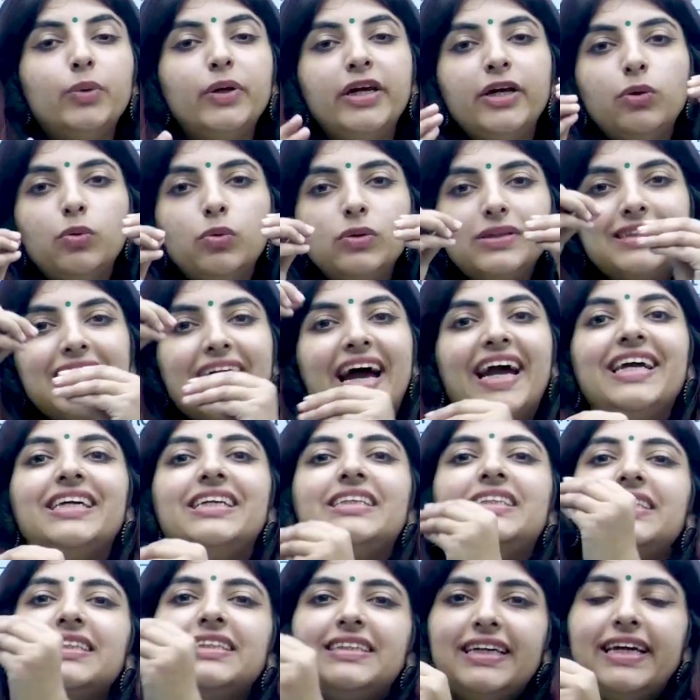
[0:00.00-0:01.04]
we use
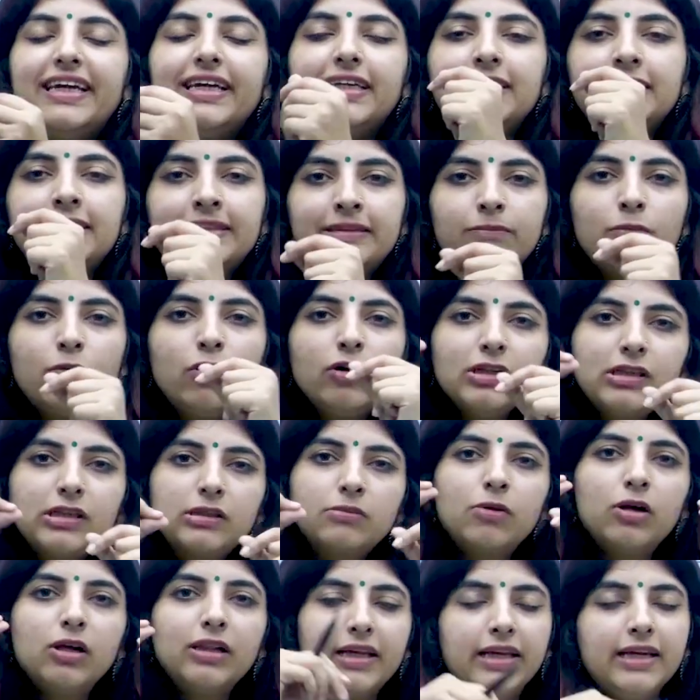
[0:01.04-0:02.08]
ict in small
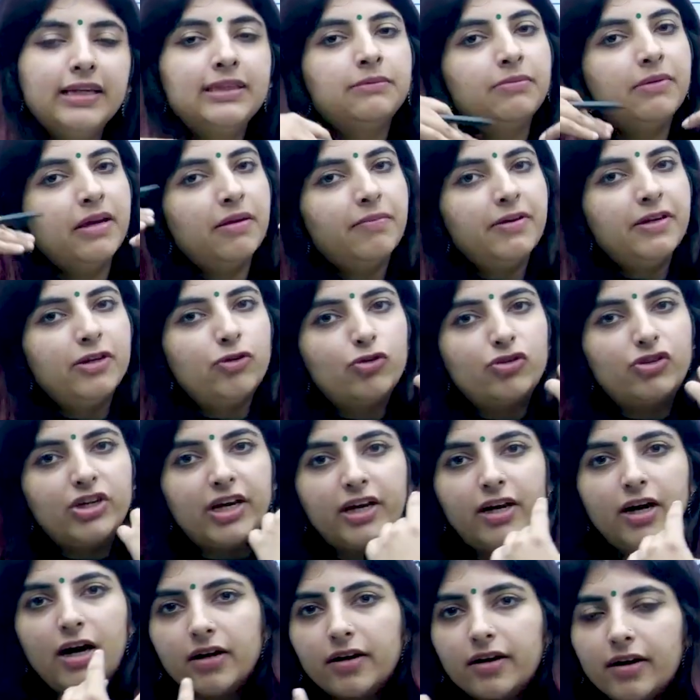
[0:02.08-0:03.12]
small things maybe to
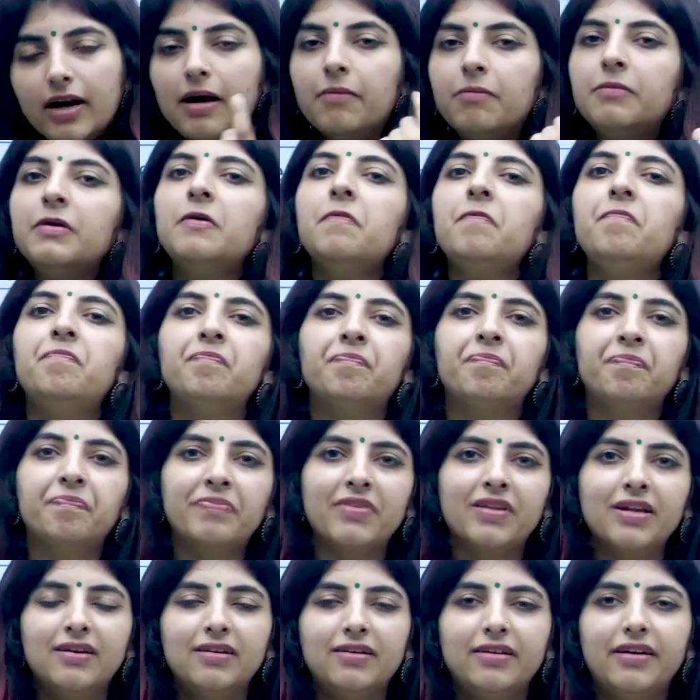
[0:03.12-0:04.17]
check our grammar
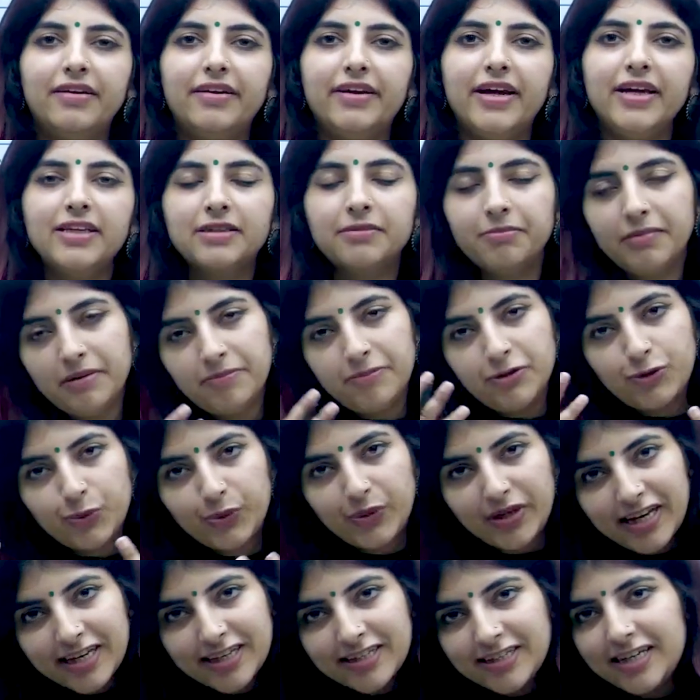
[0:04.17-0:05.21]
correct maybe to
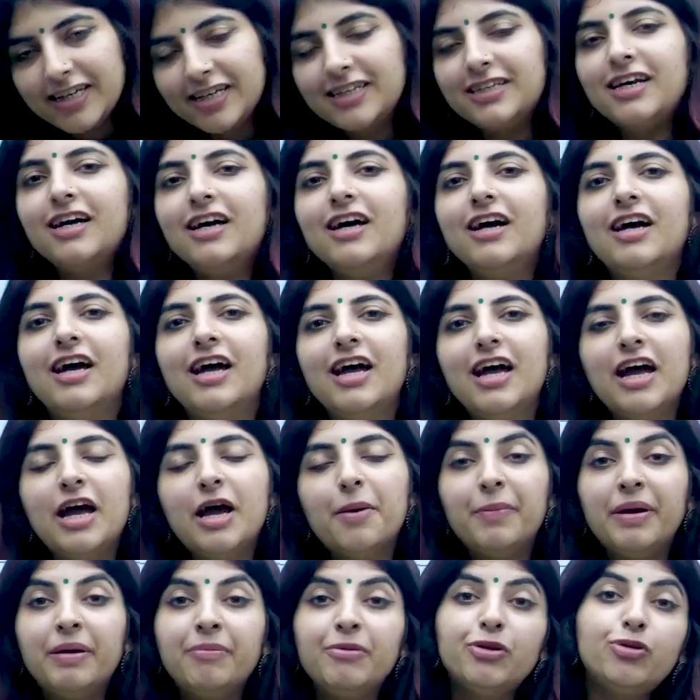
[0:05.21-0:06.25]
collect data
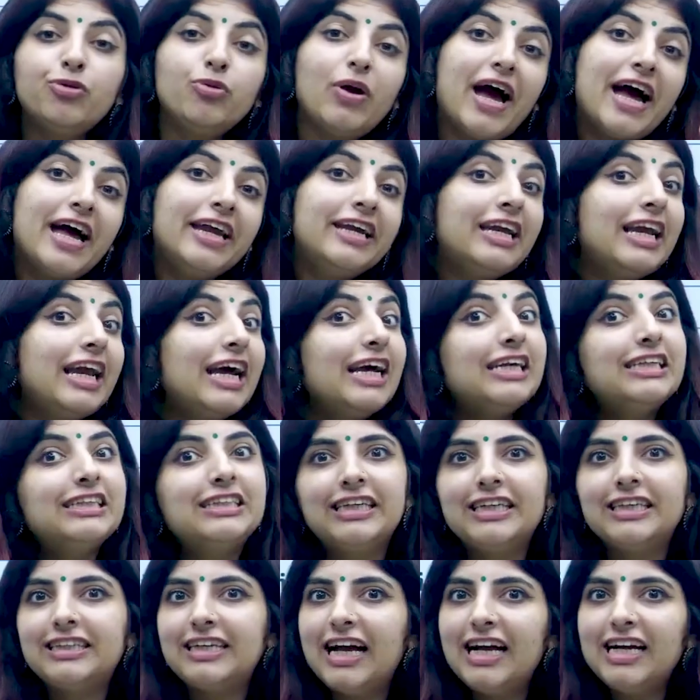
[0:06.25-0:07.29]
maybe to analyze
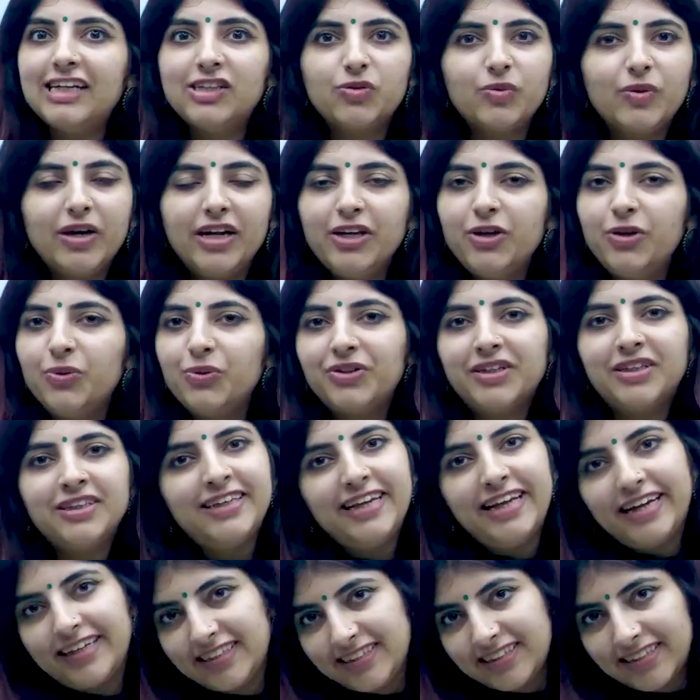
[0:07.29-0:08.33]
data as well using the
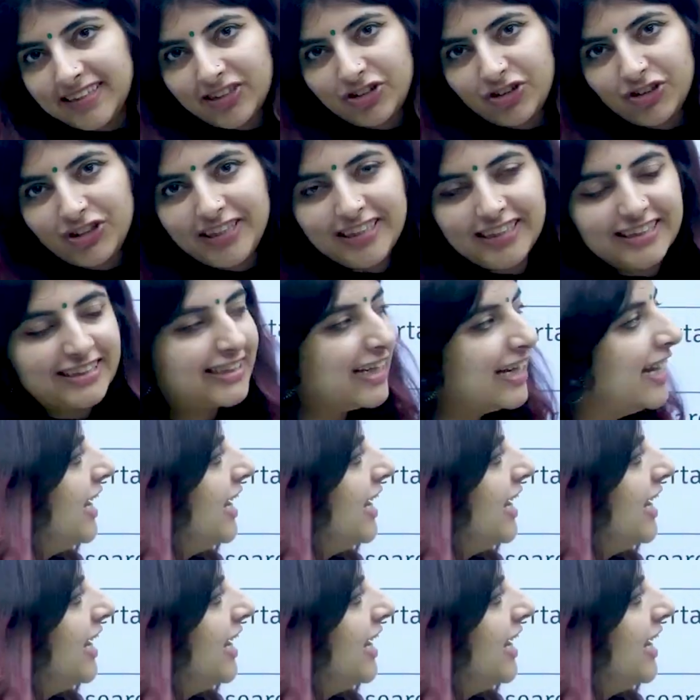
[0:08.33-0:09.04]
excel sheets